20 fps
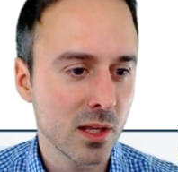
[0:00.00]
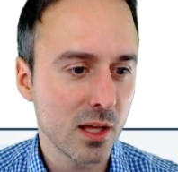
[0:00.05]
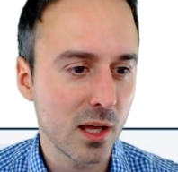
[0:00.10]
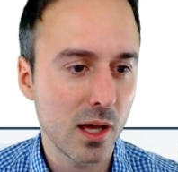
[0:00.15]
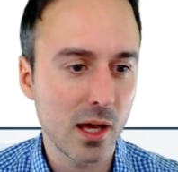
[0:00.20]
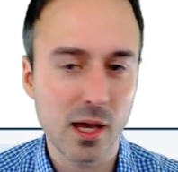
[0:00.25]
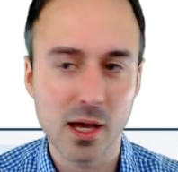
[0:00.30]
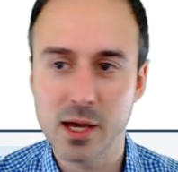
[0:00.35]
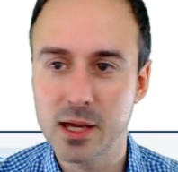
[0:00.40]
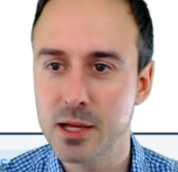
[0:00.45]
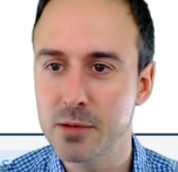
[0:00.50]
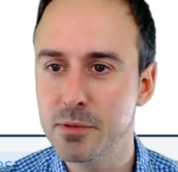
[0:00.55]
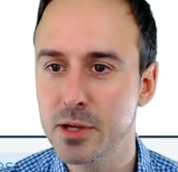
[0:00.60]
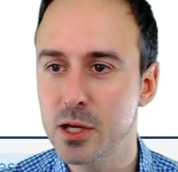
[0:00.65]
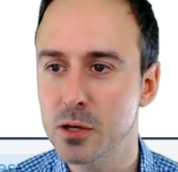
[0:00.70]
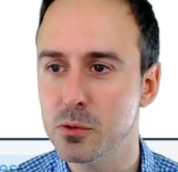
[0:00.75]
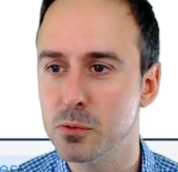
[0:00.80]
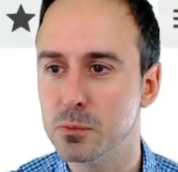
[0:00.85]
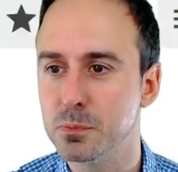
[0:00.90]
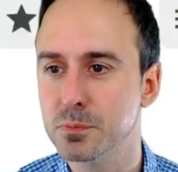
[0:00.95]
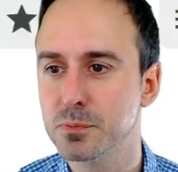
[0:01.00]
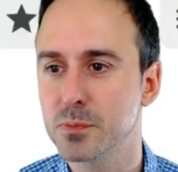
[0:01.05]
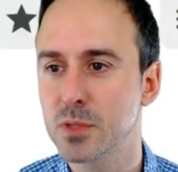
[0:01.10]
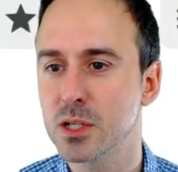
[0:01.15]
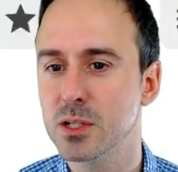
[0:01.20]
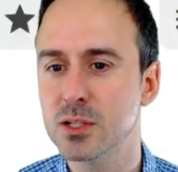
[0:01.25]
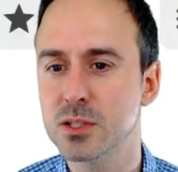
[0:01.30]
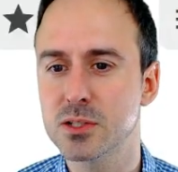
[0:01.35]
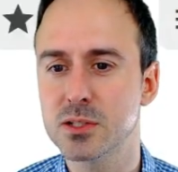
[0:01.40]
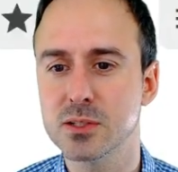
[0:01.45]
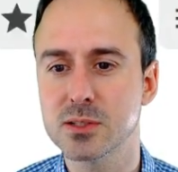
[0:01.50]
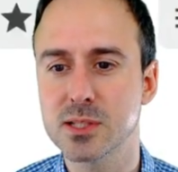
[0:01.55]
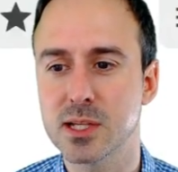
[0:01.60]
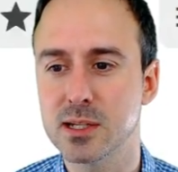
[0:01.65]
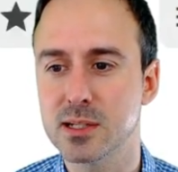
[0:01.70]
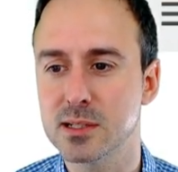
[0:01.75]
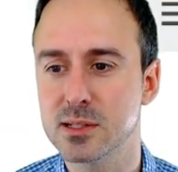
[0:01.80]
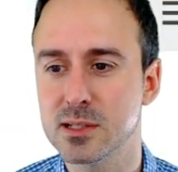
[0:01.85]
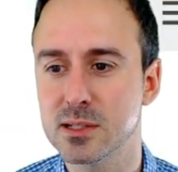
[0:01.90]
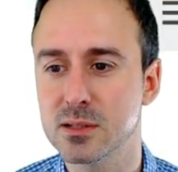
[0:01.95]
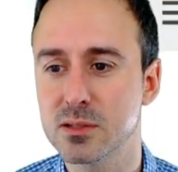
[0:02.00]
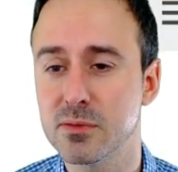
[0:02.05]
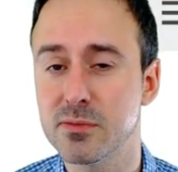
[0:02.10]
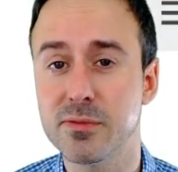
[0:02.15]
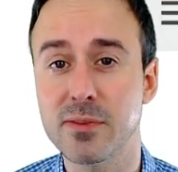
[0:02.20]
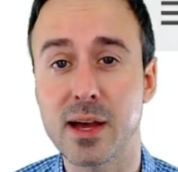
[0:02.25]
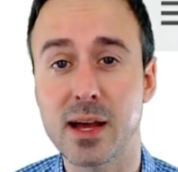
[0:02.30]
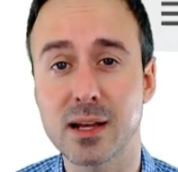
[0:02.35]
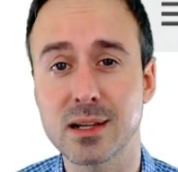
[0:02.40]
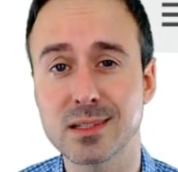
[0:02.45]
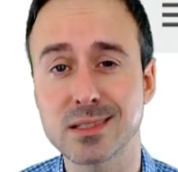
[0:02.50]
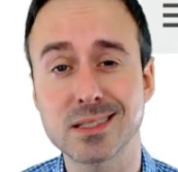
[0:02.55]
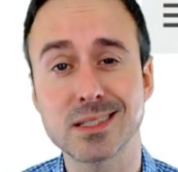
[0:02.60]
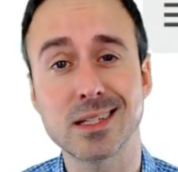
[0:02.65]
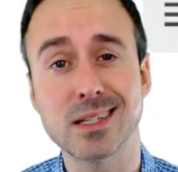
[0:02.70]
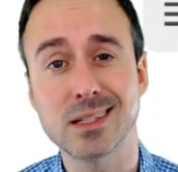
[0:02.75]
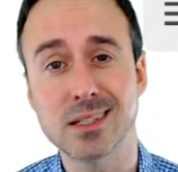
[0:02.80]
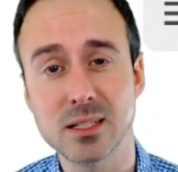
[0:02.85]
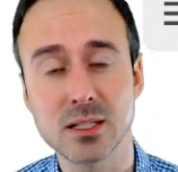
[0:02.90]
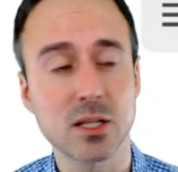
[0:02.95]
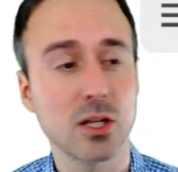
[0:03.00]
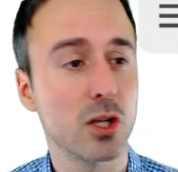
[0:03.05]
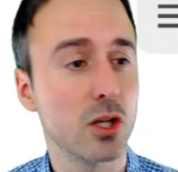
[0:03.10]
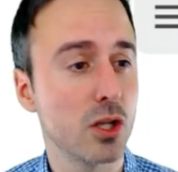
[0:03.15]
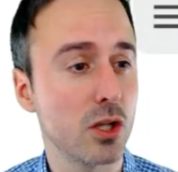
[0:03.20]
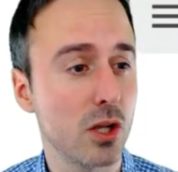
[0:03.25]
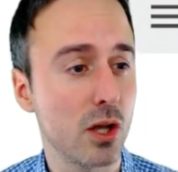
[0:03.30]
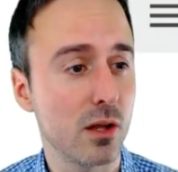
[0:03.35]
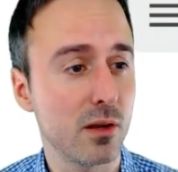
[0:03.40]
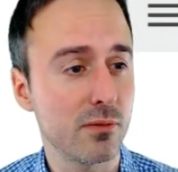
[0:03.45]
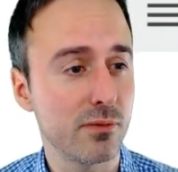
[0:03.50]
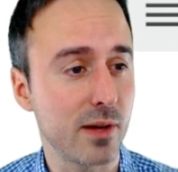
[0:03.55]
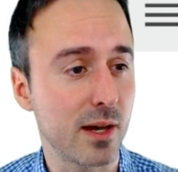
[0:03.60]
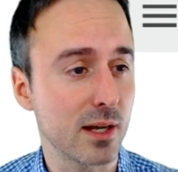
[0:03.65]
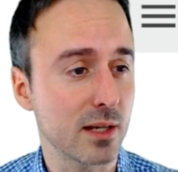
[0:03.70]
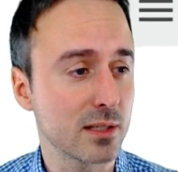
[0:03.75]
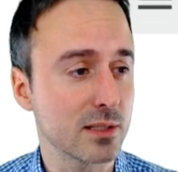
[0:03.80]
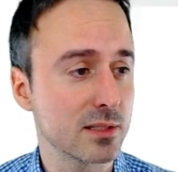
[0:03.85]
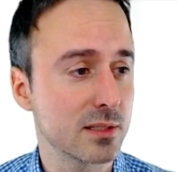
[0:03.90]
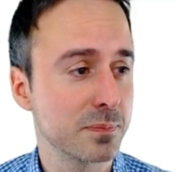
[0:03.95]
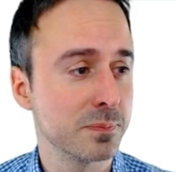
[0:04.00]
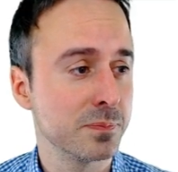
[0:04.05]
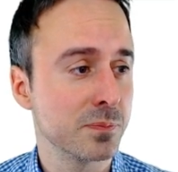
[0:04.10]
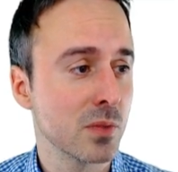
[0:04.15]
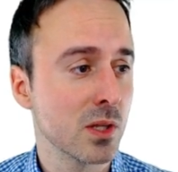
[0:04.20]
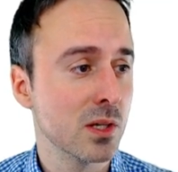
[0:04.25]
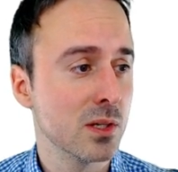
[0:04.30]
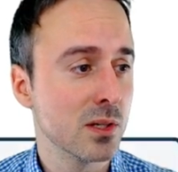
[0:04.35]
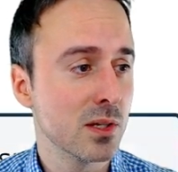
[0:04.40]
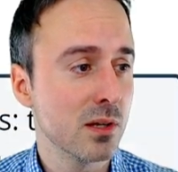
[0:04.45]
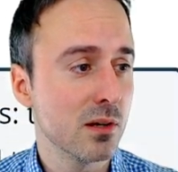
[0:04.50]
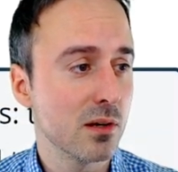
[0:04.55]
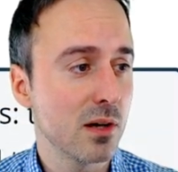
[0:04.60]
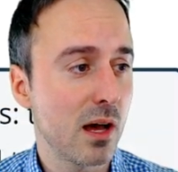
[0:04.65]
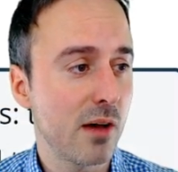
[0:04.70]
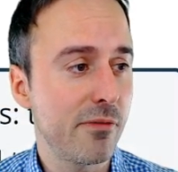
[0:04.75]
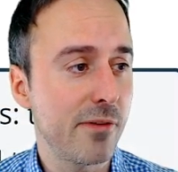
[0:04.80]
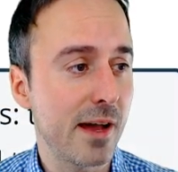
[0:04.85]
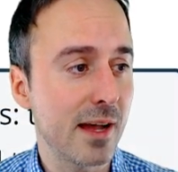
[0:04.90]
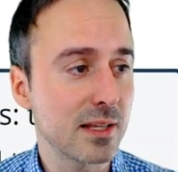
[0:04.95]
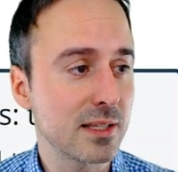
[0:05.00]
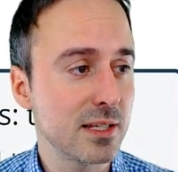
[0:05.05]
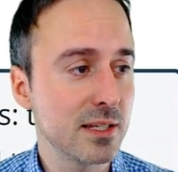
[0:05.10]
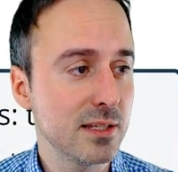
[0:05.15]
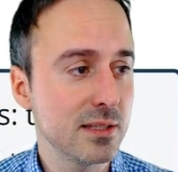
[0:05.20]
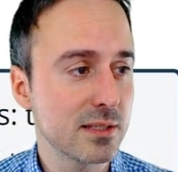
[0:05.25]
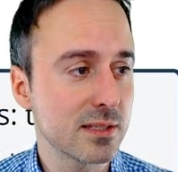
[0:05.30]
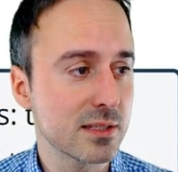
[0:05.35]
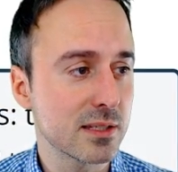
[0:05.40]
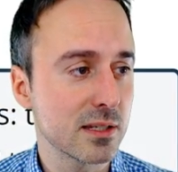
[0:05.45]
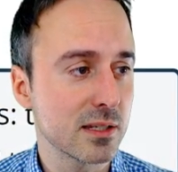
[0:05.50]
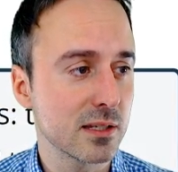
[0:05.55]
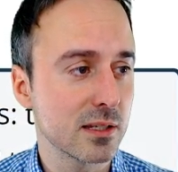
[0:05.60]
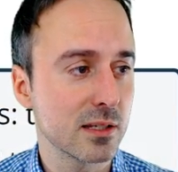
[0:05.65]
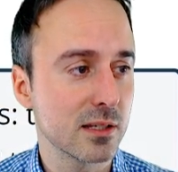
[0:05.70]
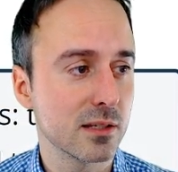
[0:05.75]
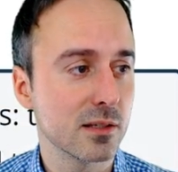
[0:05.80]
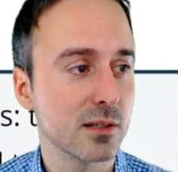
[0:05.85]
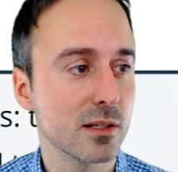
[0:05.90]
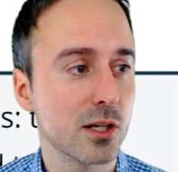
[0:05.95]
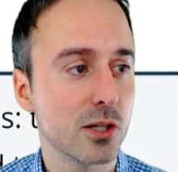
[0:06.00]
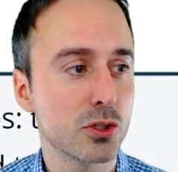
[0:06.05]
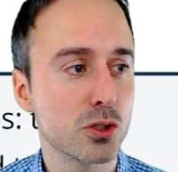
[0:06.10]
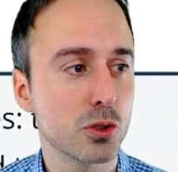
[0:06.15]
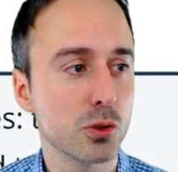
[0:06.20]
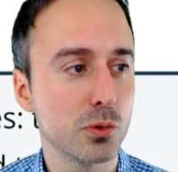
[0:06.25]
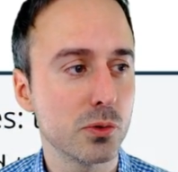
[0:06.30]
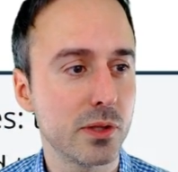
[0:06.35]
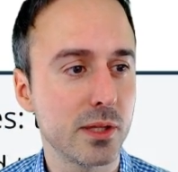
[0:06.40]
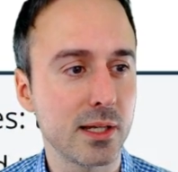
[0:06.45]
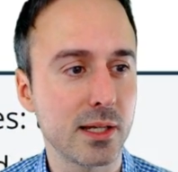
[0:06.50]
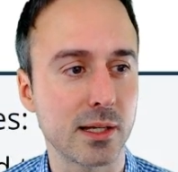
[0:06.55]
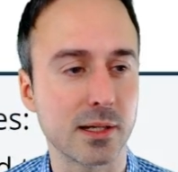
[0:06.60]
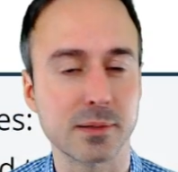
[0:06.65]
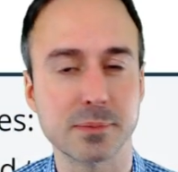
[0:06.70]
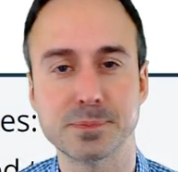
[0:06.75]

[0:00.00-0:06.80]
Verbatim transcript: Uh, here we go. Conditional sentences, facts and non facts. A fact is a true thing.